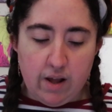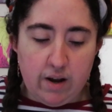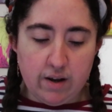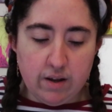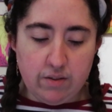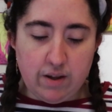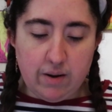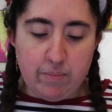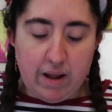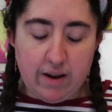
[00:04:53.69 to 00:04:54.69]
Loki
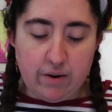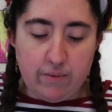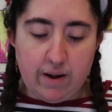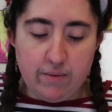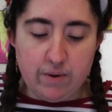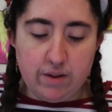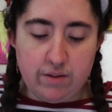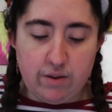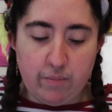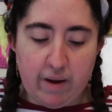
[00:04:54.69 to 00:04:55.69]
started playing around with
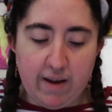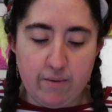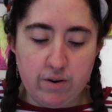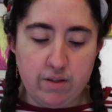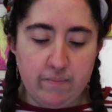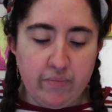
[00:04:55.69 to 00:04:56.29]
his new powers.